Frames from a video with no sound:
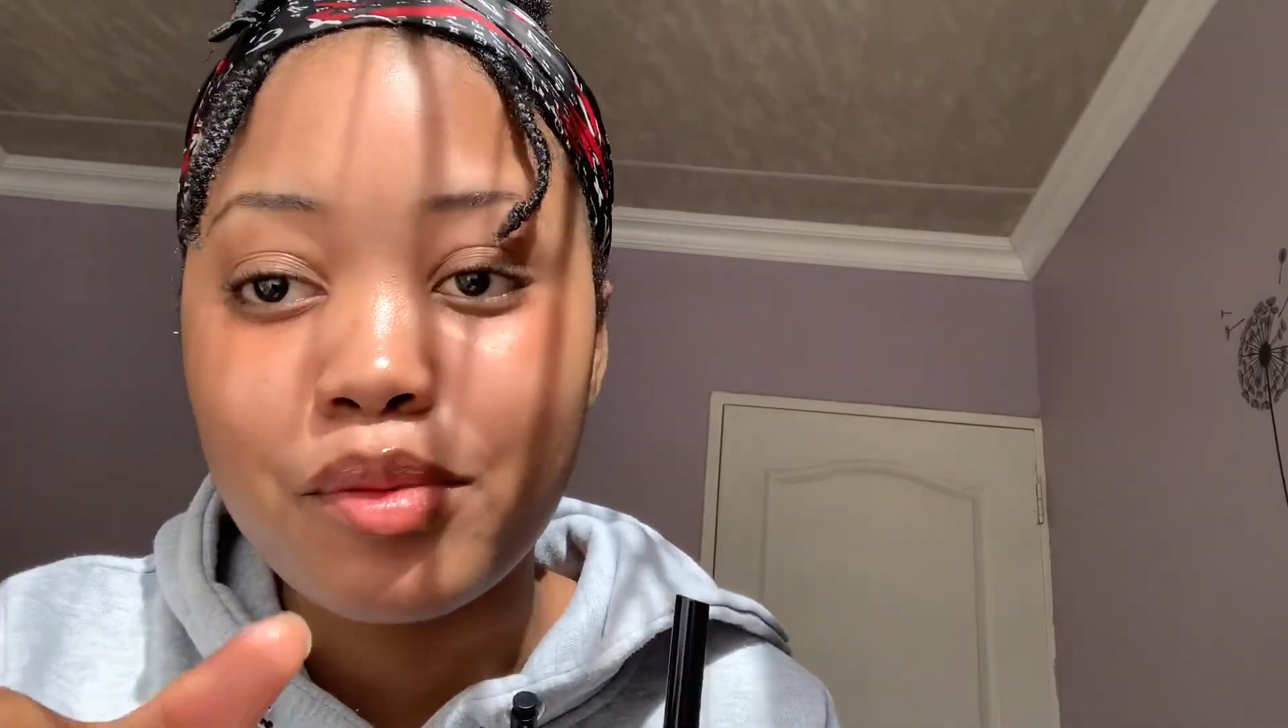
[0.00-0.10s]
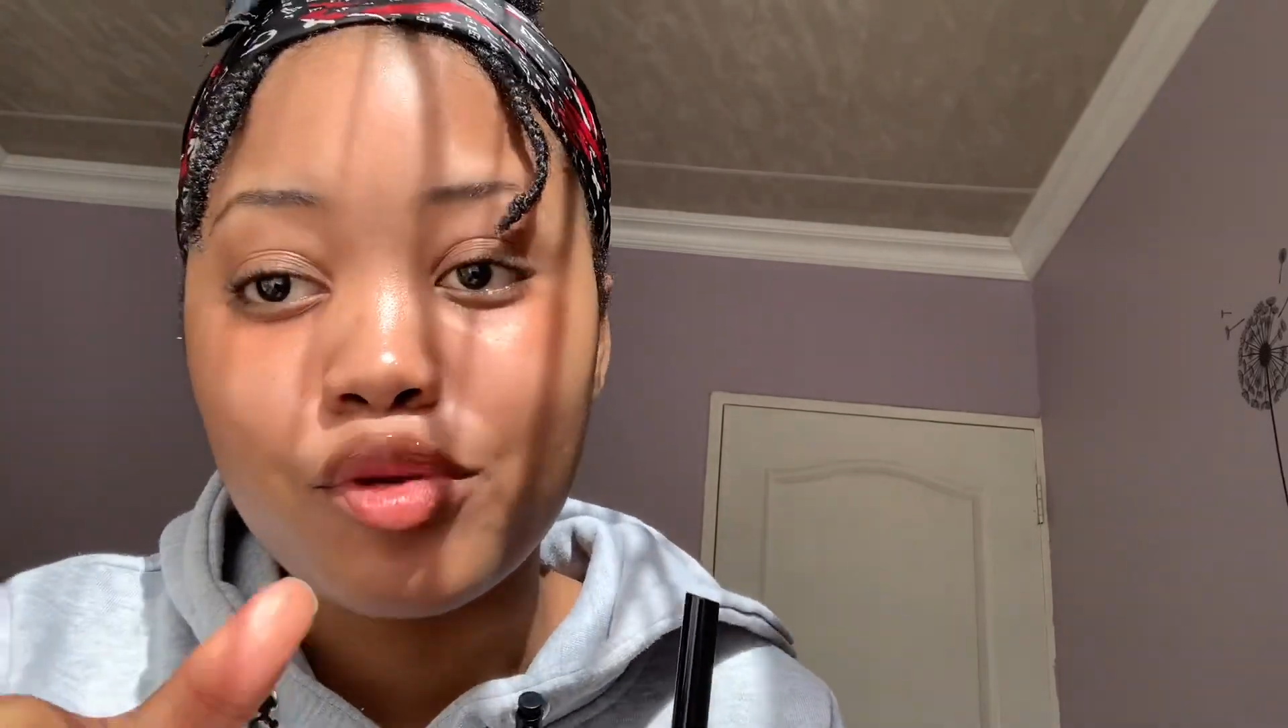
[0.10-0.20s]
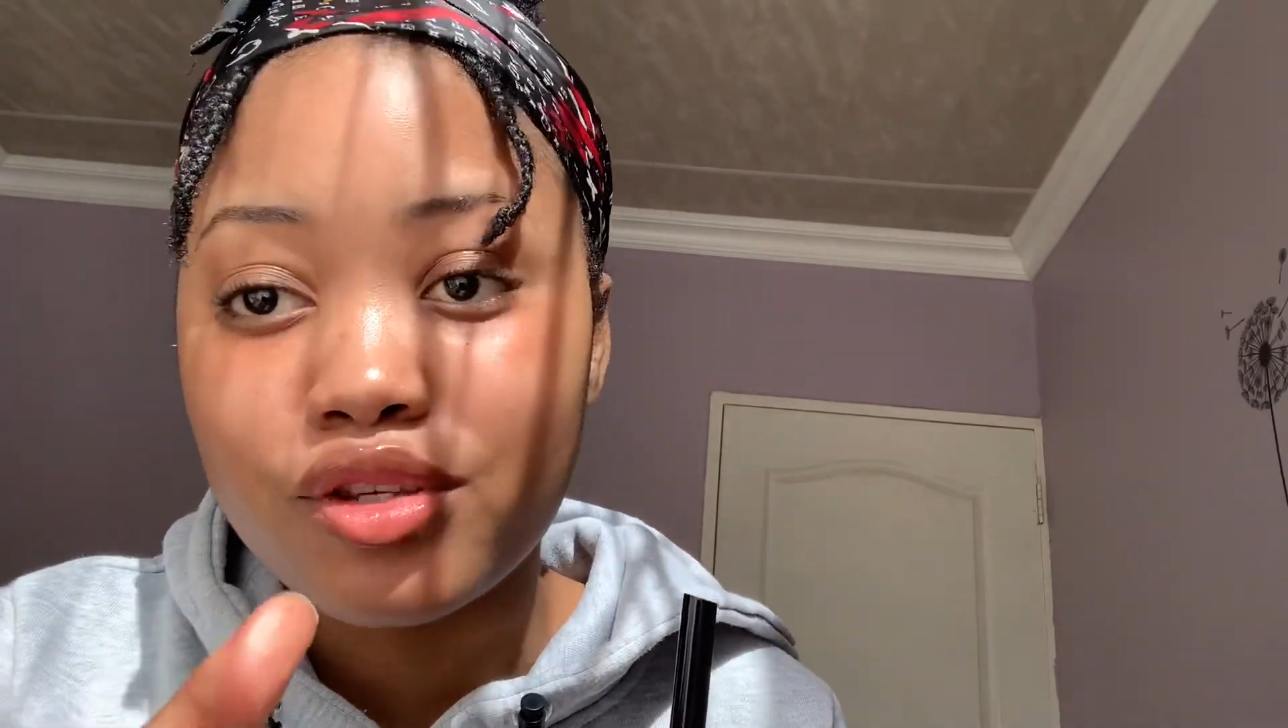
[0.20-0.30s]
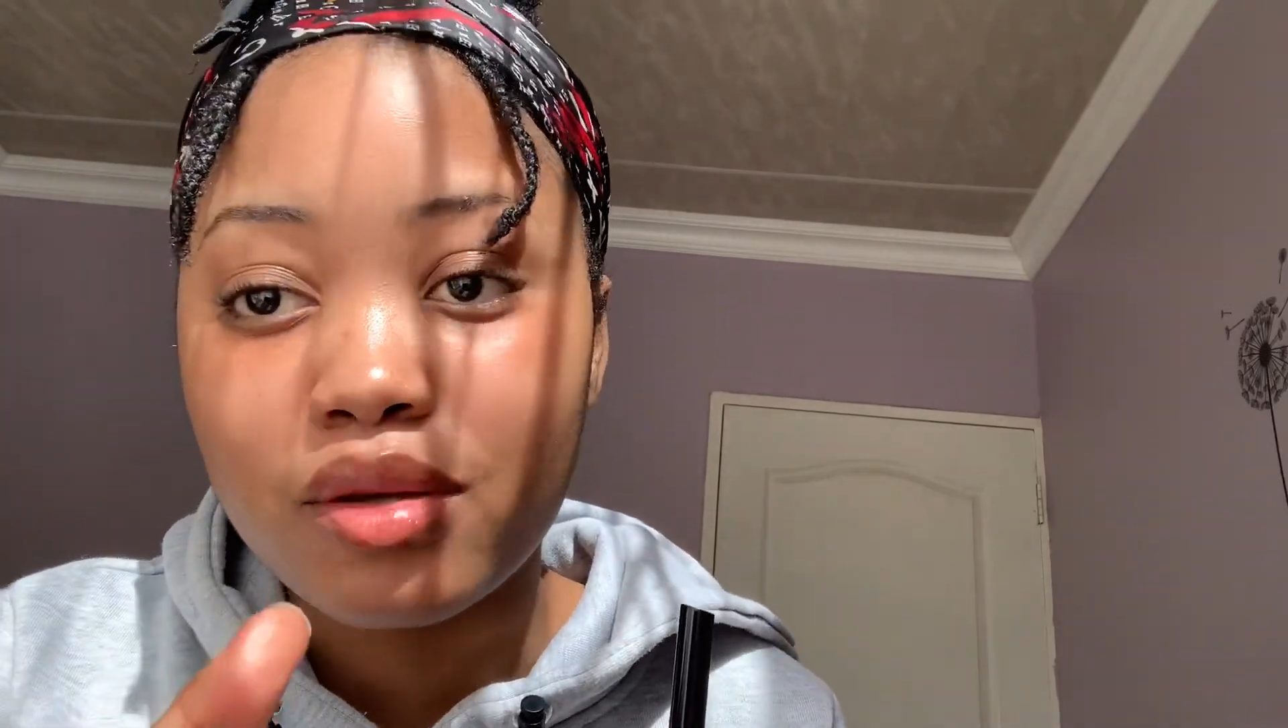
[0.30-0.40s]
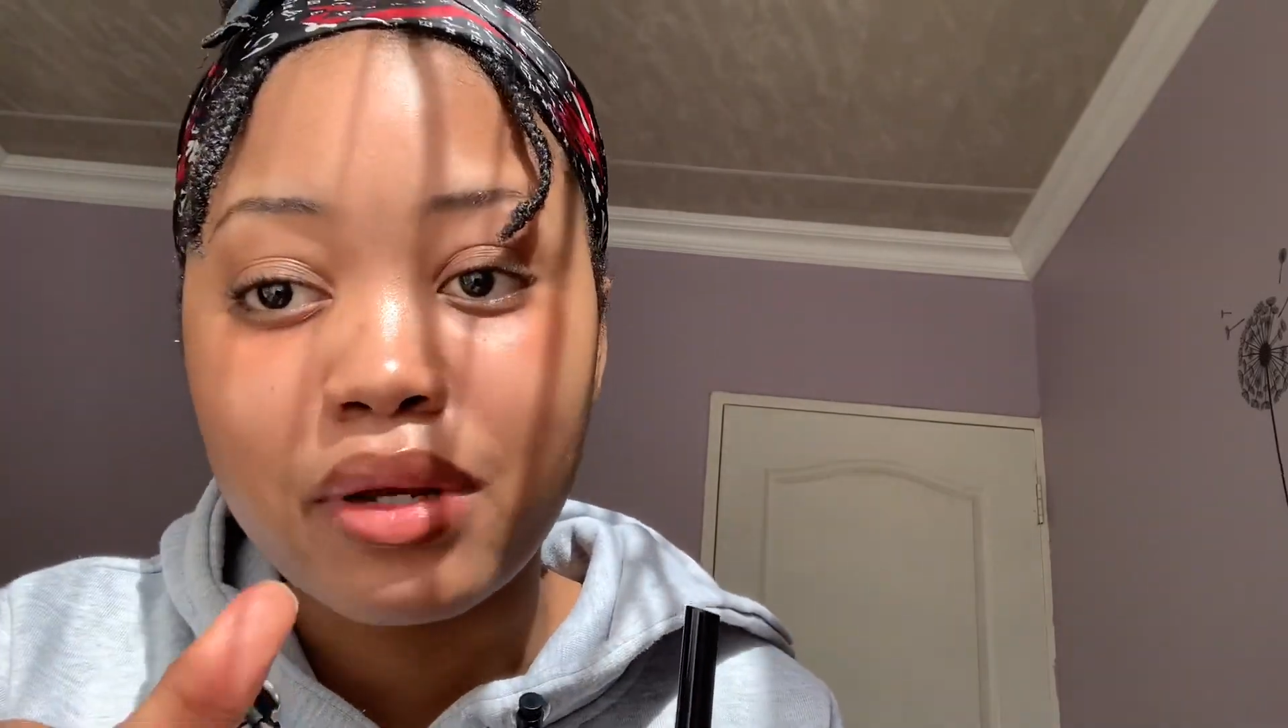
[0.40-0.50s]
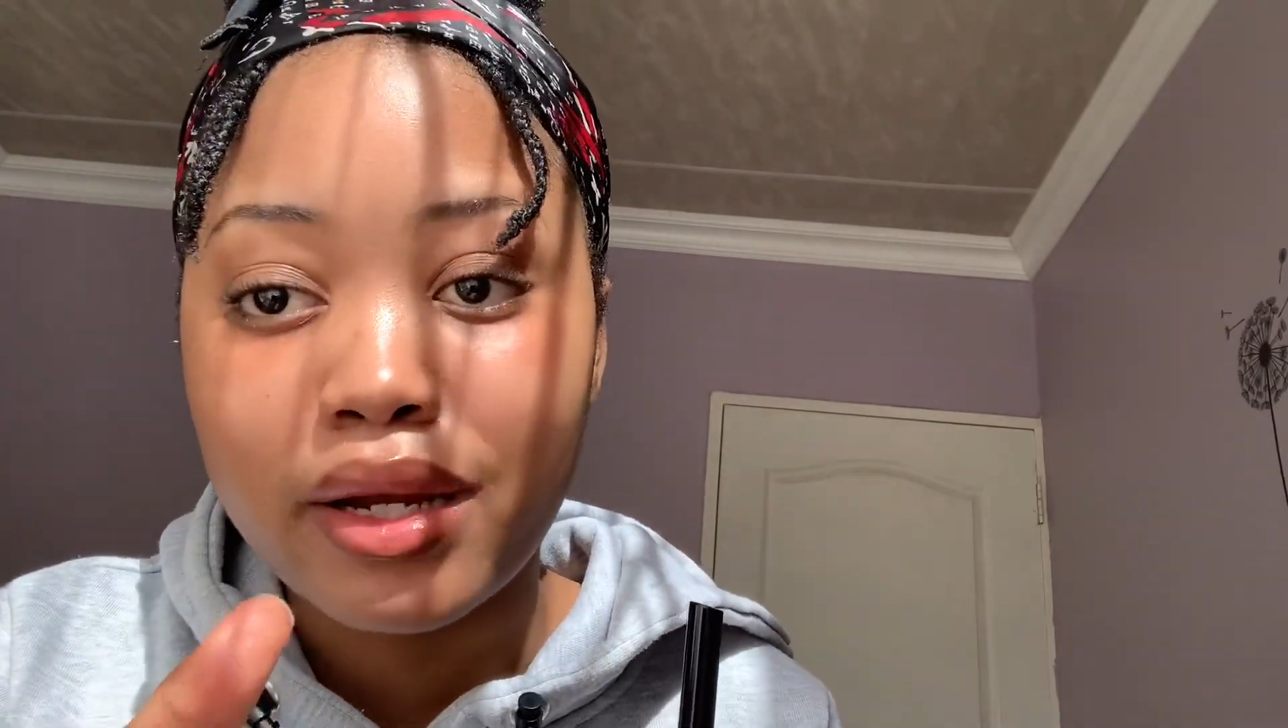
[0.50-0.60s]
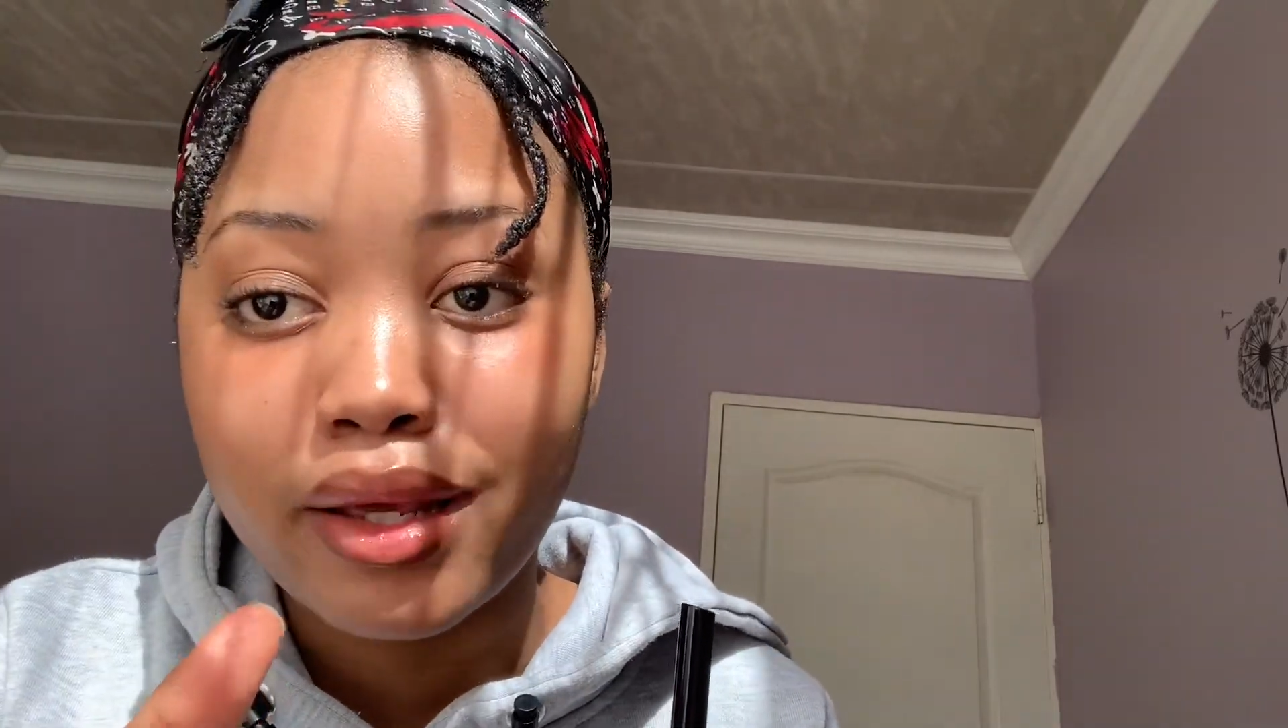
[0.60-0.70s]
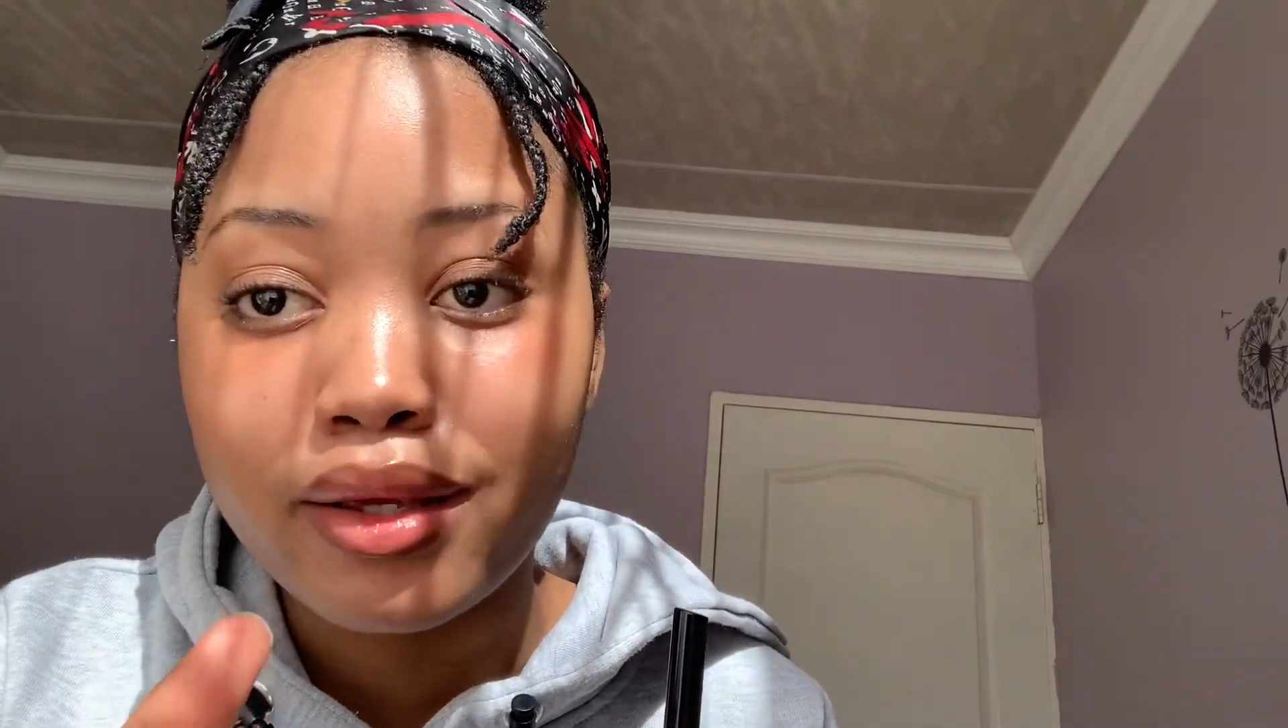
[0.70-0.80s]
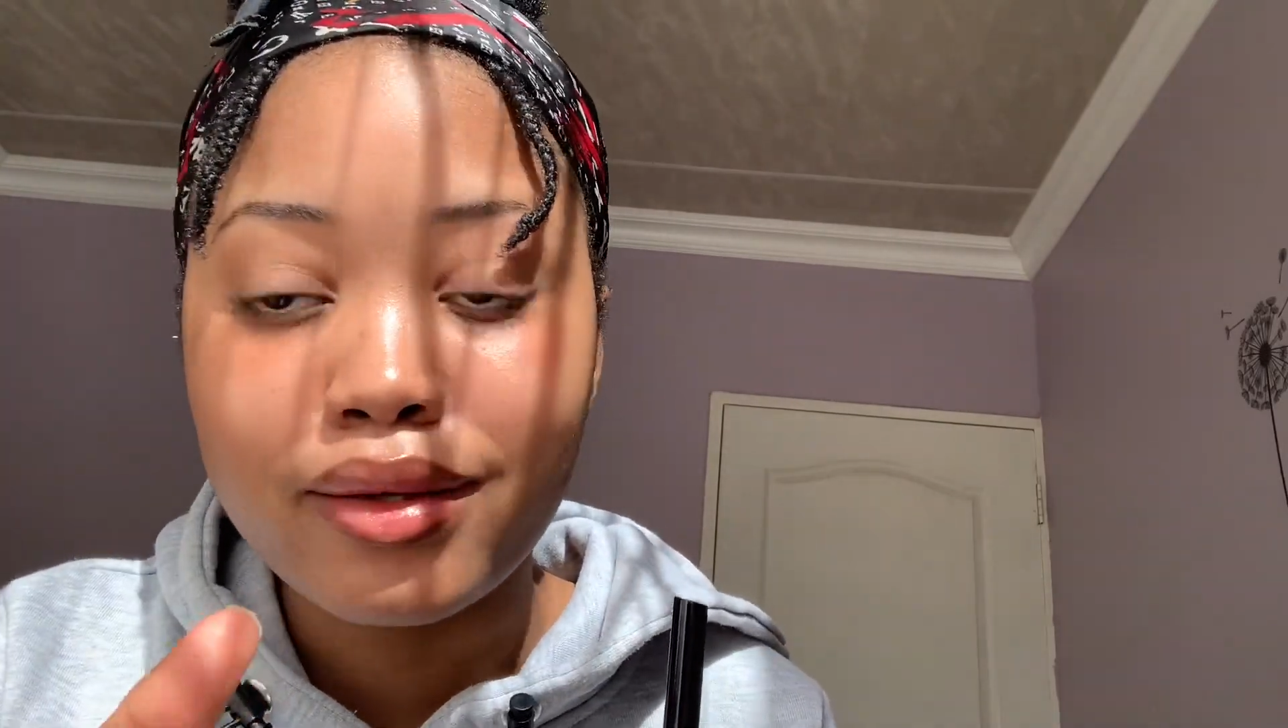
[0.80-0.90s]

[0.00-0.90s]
music playing